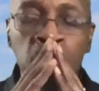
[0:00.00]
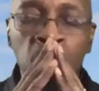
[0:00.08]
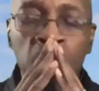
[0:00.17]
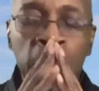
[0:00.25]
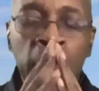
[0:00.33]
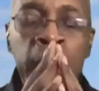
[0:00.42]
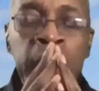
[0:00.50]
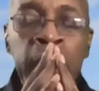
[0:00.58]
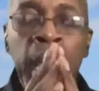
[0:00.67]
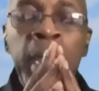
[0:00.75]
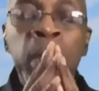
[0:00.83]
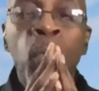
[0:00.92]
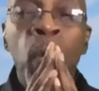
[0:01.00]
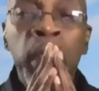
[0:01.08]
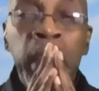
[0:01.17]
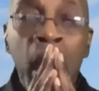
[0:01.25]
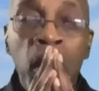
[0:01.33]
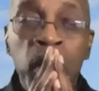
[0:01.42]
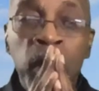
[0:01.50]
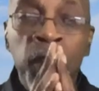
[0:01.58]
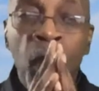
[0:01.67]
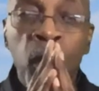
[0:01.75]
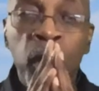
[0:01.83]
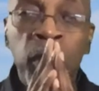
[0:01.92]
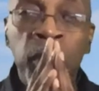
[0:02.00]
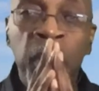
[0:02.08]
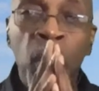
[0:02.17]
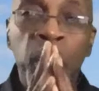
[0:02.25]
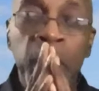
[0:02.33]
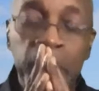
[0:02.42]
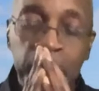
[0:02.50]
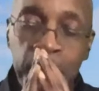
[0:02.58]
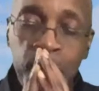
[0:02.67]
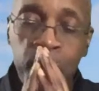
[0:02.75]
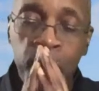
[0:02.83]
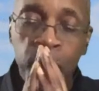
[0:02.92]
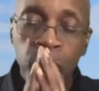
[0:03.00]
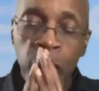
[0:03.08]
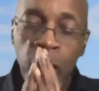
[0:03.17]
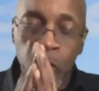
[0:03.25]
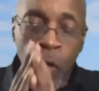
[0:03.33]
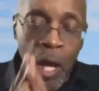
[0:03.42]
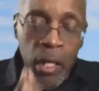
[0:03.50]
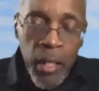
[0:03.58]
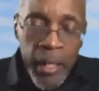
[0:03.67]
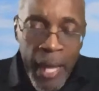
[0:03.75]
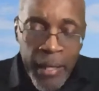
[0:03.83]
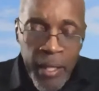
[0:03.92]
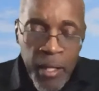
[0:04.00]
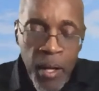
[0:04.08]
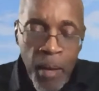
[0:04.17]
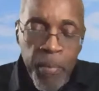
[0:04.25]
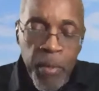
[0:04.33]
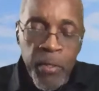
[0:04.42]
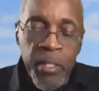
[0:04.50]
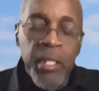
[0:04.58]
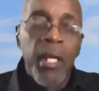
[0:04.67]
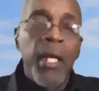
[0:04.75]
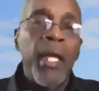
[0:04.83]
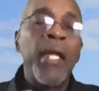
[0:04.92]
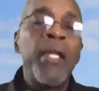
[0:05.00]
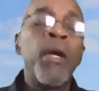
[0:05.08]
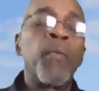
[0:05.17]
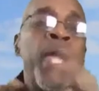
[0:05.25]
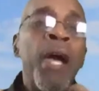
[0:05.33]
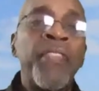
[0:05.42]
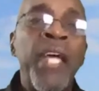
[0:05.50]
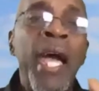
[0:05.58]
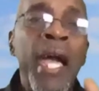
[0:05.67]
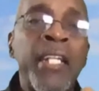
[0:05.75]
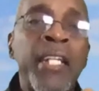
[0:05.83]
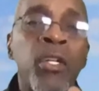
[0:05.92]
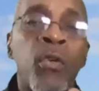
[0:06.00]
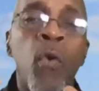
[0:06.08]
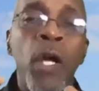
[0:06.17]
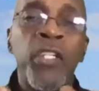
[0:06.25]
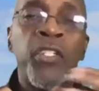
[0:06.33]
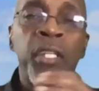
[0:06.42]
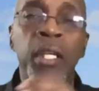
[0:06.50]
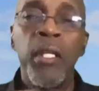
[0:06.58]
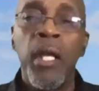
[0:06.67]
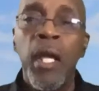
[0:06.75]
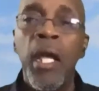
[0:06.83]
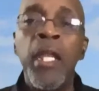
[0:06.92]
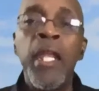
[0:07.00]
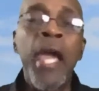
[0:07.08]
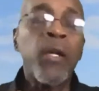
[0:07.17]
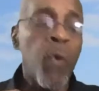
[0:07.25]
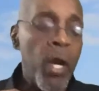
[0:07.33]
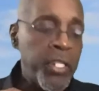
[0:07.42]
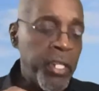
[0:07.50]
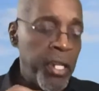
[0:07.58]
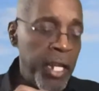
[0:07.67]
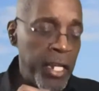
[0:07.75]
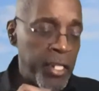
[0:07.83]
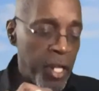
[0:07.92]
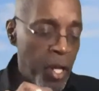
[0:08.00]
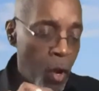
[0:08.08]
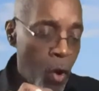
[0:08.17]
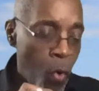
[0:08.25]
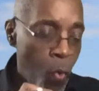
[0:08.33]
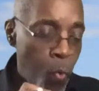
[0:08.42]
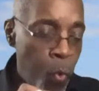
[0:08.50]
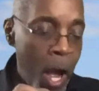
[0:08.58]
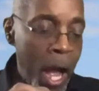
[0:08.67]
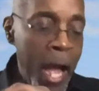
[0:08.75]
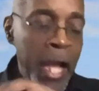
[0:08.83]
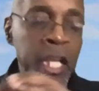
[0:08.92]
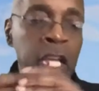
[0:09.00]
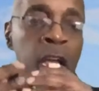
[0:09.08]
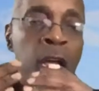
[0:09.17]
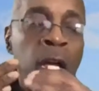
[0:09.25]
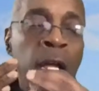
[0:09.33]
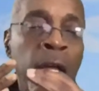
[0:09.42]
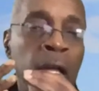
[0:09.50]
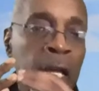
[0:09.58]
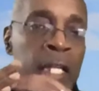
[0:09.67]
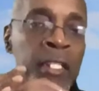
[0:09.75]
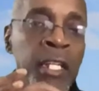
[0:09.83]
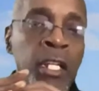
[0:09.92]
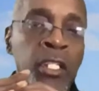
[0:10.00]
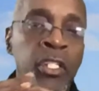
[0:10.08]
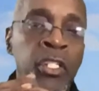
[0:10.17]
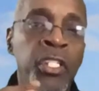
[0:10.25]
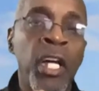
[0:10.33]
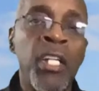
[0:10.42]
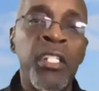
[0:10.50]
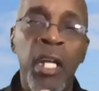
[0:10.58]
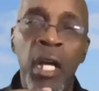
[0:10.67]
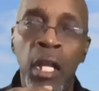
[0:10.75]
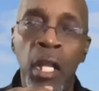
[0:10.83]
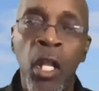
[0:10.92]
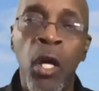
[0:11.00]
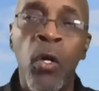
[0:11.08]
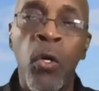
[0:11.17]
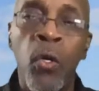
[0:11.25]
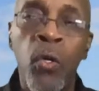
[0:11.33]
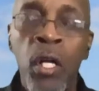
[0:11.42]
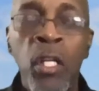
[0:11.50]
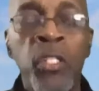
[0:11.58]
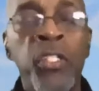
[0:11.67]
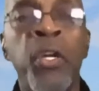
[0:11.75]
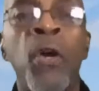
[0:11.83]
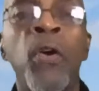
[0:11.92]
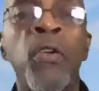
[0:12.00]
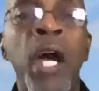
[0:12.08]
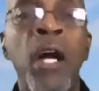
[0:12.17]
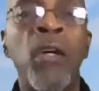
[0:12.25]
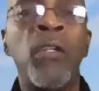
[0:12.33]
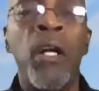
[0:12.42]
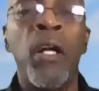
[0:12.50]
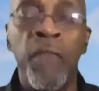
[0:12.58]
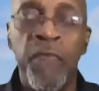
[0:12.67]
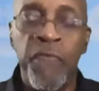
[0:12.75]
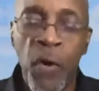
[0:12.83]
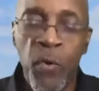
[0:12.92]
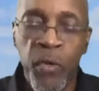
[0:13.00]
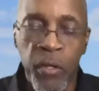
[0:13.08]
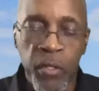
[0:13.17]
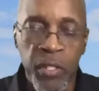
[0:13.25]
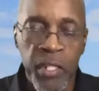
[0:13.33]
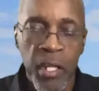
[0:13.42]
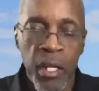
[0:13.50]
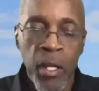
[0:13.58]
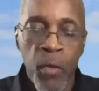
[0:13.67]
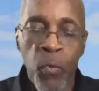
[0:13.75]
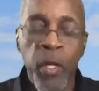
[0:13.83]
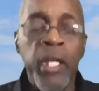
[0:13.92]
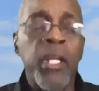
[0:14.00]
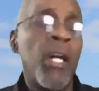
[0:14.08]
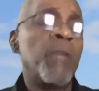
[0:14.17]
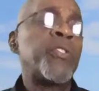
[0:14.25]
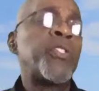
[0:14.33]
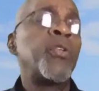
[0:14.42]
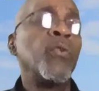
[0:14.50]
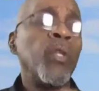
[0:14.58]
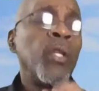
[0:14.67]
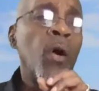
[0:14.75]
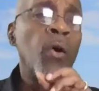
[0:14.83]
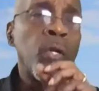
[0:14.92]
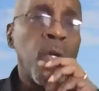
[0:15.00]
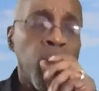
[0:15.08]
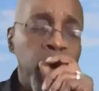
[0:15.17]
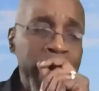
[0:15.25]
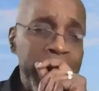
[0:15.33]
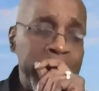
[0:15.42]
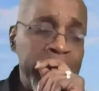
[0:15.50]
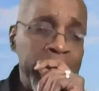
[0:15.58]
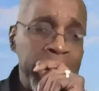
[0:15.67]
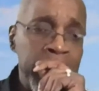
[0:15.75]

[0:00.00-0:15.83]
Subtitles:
81,000 voters voted. So I look at the numbers, and then we have to ask a question. And that question is, why is it such a low turnout of voters when it comes to local races